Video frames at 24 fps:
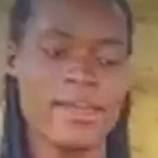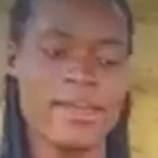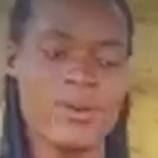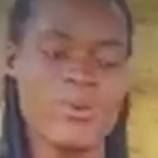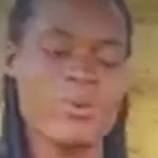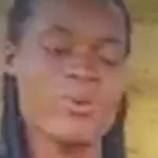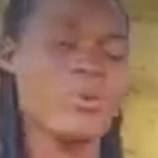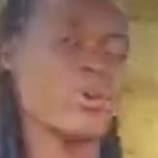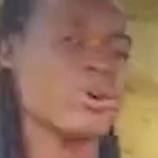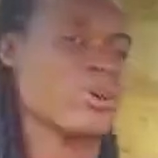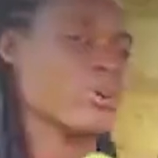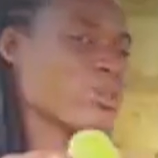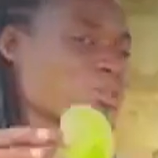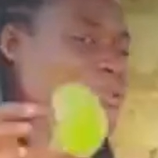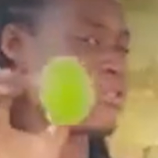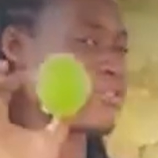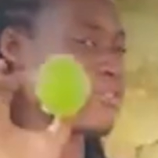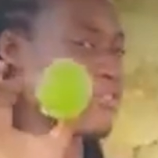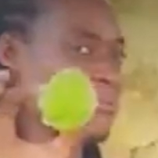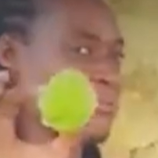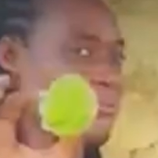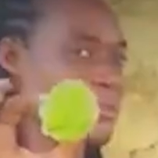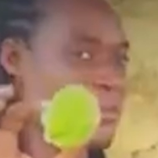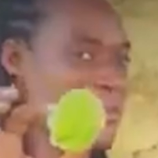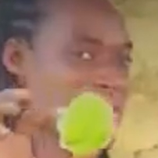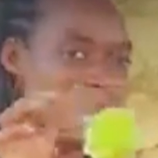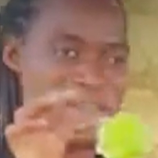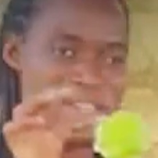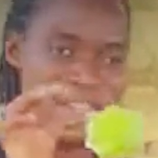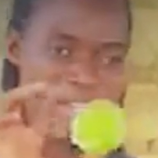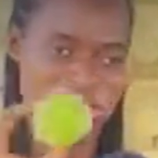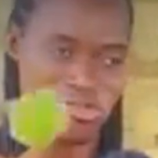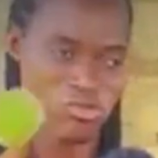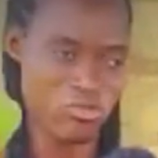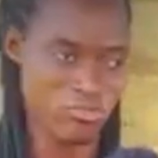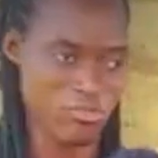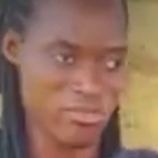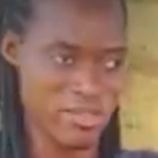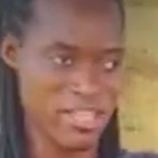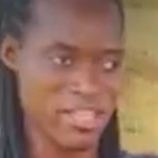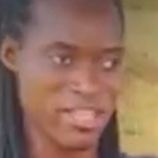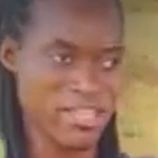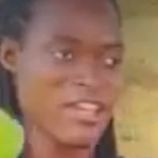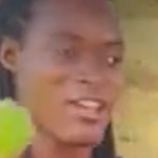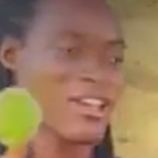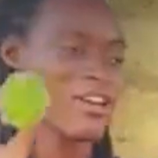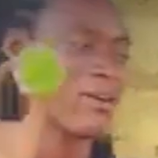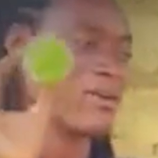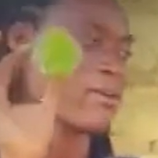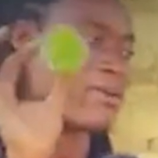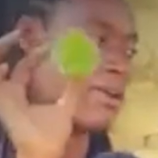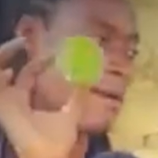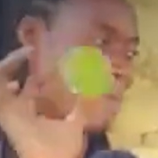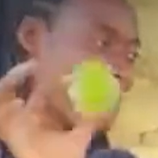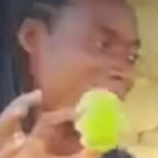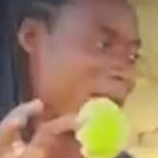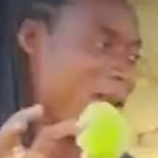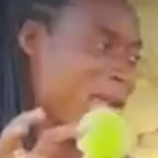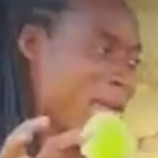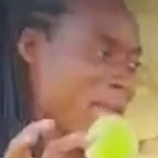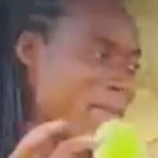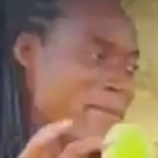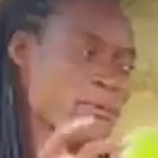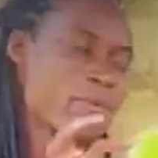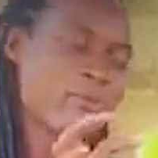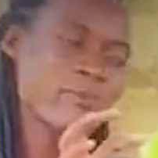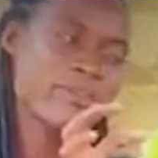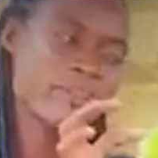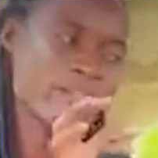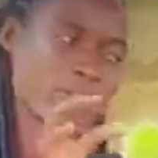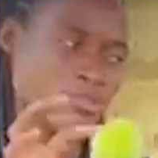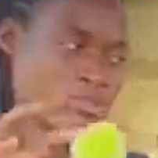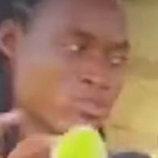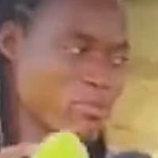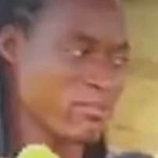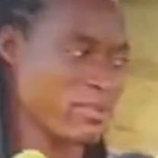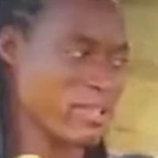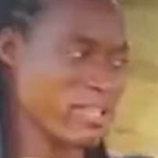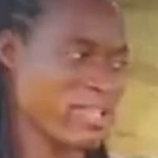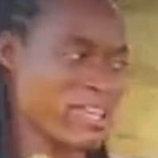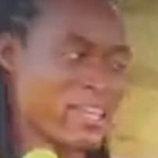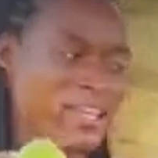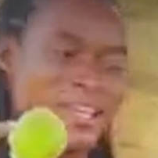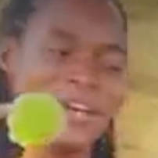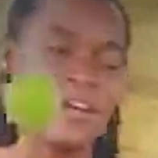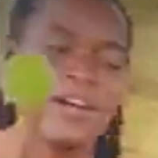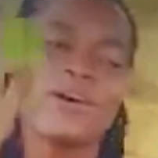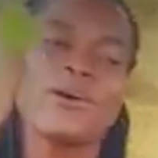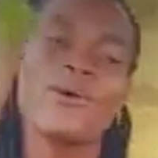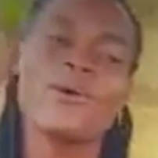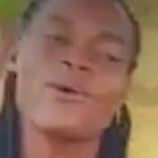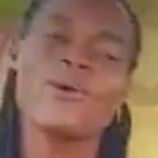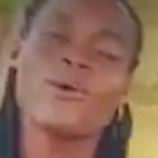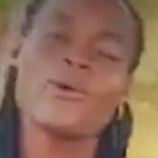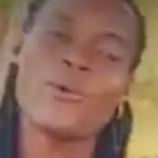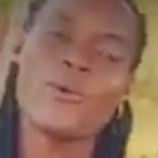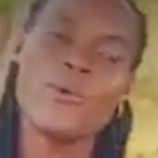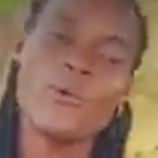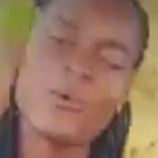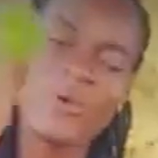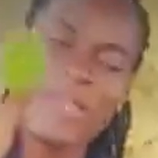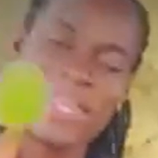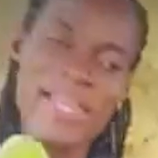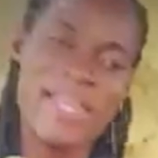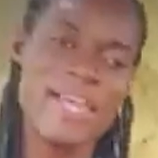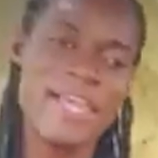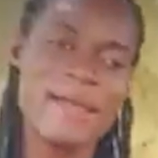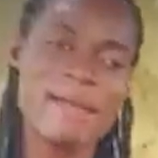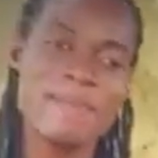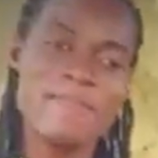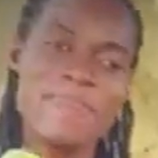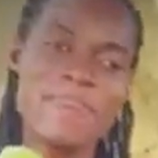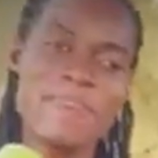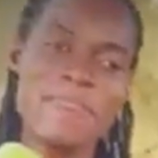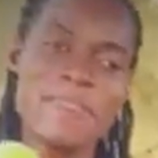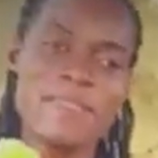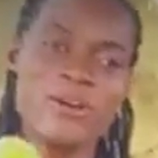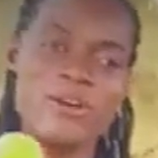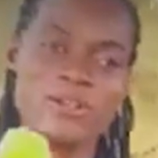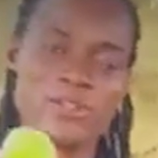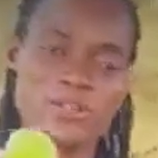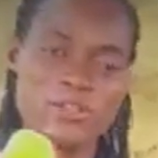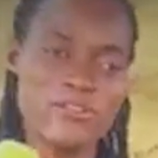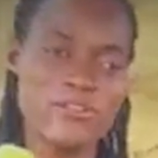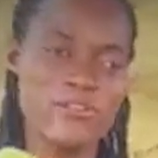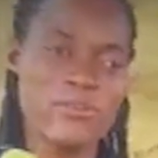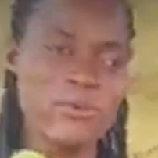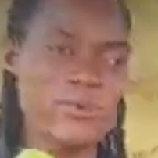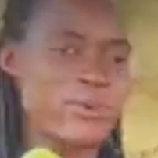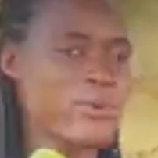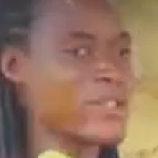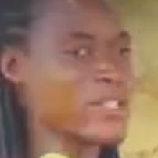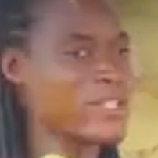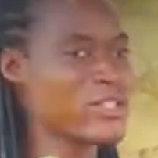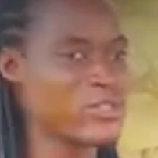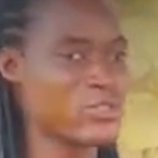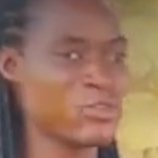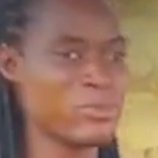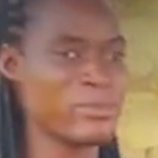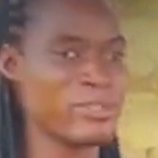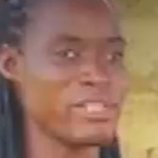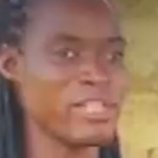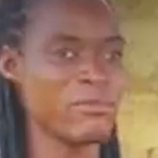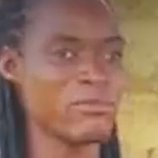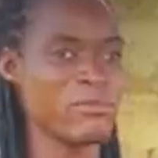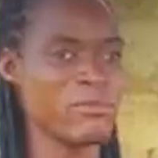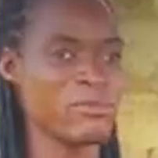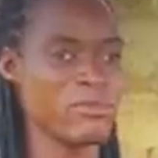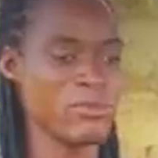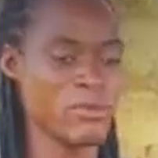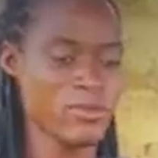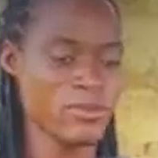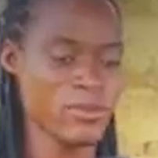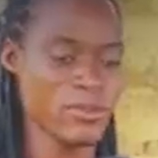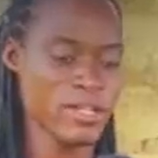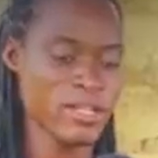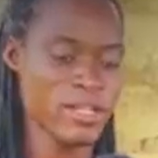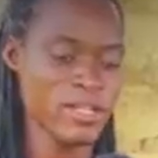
O your osof will be unni to me, o your malam be unni to me, o ye osof will be unni to me, nemumno.